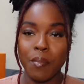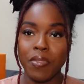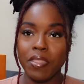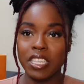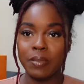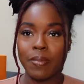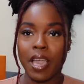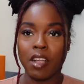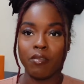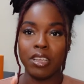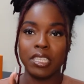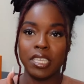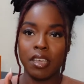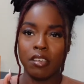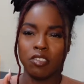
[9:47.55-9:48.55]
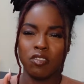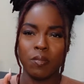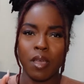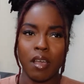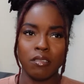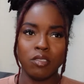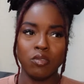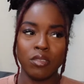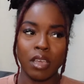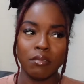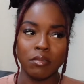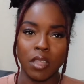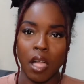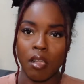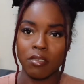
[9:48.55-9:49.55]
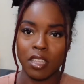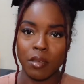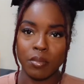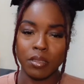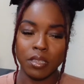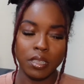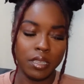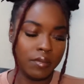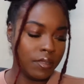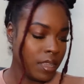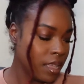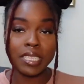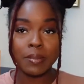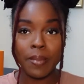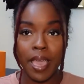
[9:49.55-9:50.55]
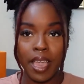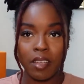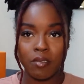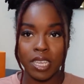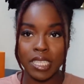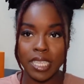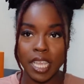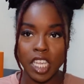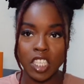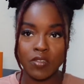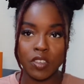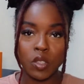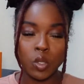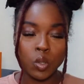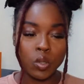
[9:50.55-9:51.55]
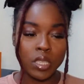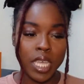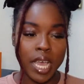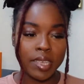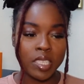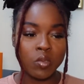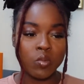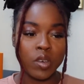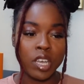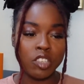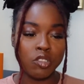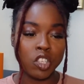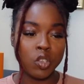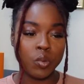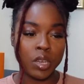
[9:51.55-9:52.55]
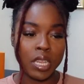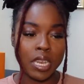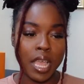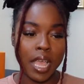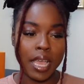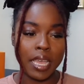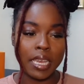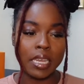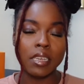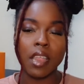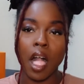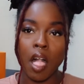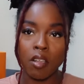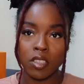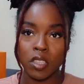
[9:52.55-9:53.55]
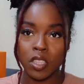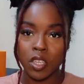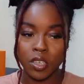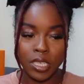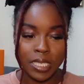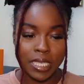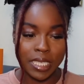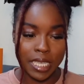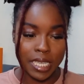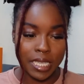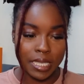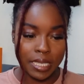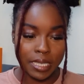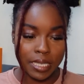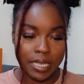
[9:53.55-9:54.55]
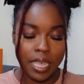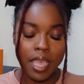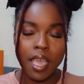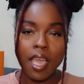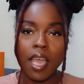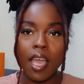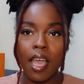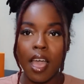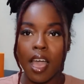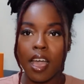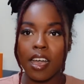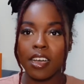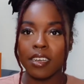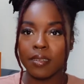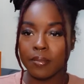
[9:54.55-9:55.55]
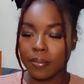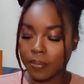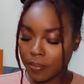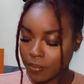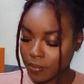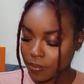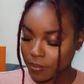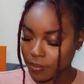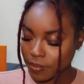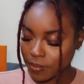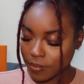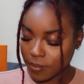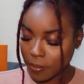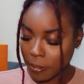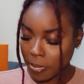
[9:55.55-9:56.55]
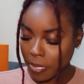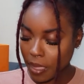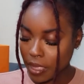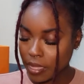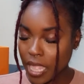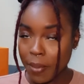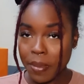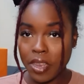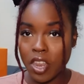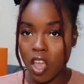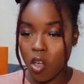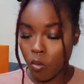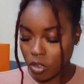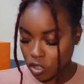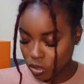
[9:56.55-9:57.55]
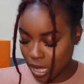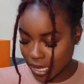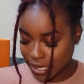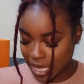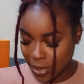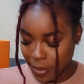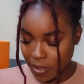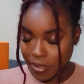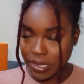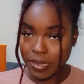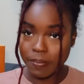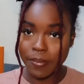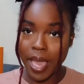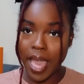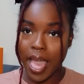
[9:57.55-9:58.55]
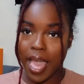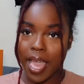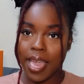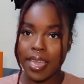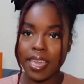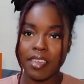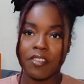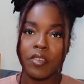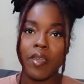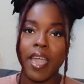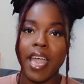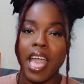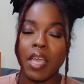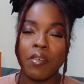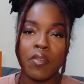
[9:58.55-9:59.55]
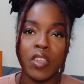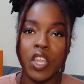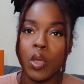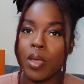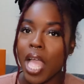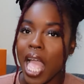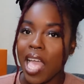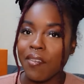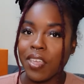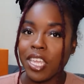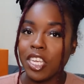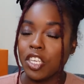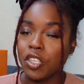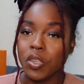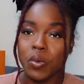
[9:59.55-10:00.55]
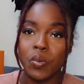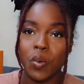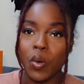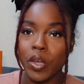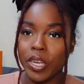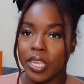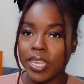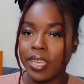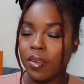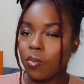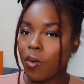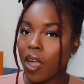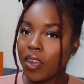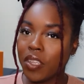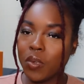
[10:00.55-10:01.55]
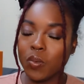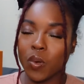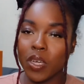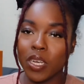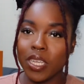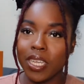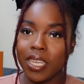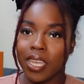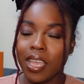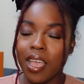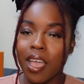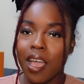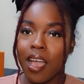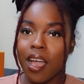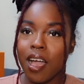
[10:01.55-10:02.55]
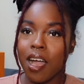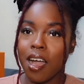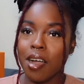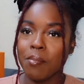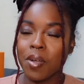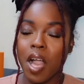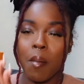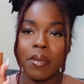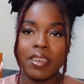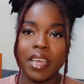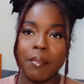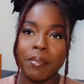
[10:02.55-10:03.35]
This bag retails for about $2,000, I believe. This bag retails for $2,129.30. Let me know what you guys think about this bag. If you don't have it, do you want it, and why do you want it? Comment down